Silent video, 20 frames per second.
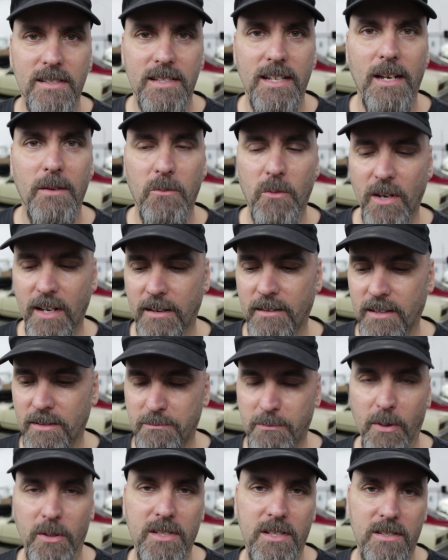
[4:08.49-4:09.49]
same way you
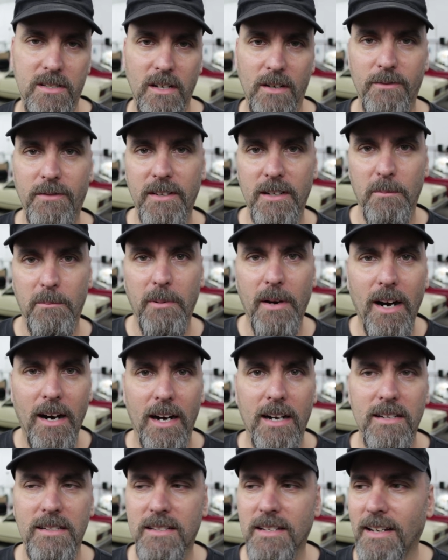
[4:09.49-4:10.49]
put stuff in a
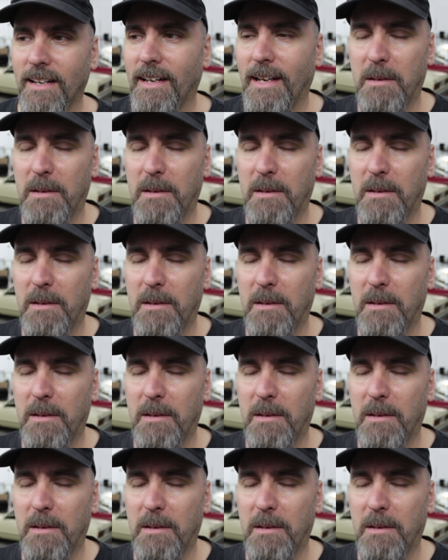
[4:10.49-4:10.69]
box